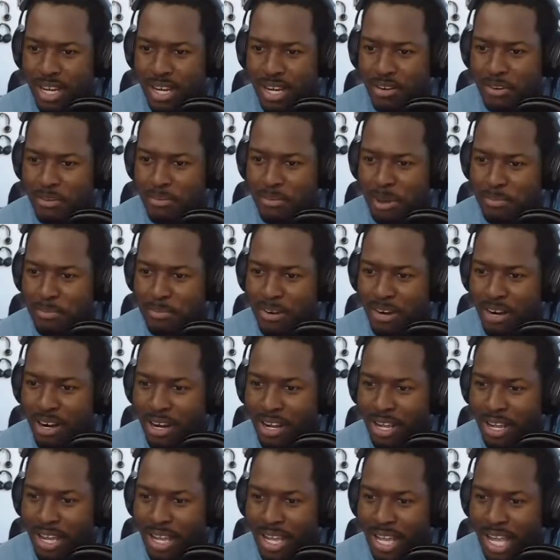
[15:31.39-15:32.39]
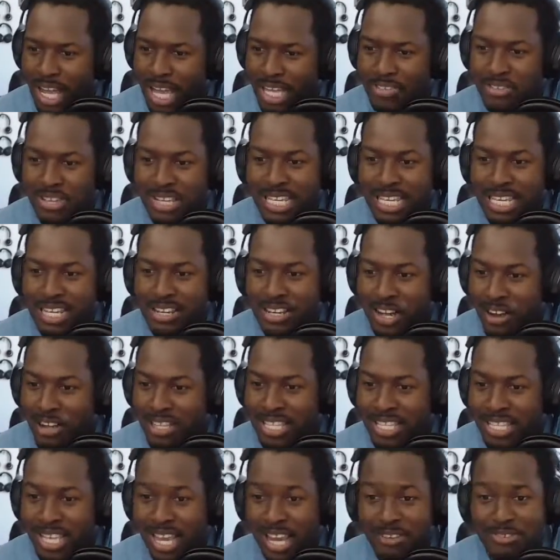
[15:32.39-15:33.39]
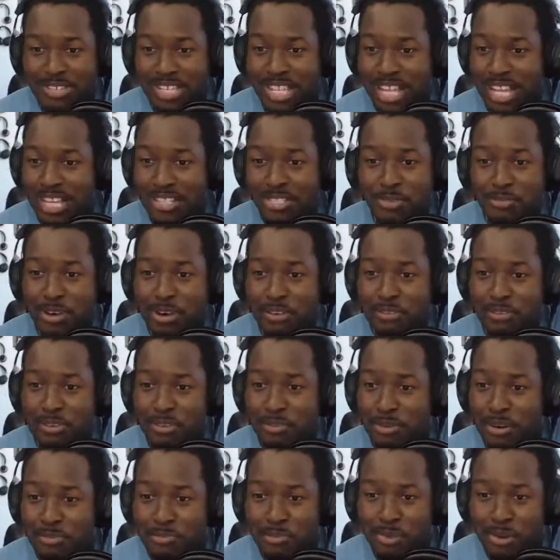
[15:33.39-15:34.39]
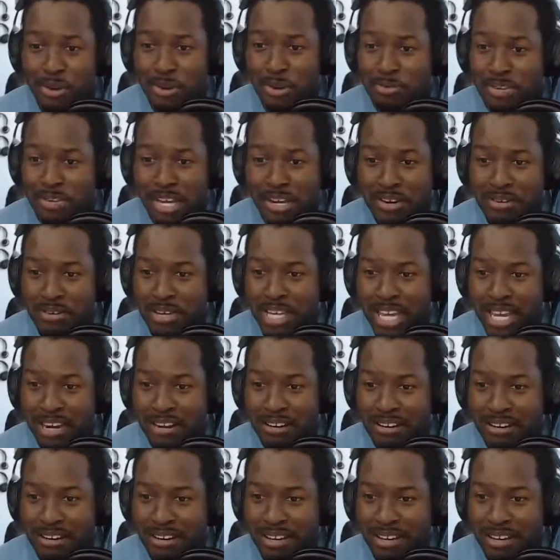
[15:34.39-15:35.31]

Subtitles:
Remember? As soon as he got there, he was like, do whatever you want, bro. I don't care.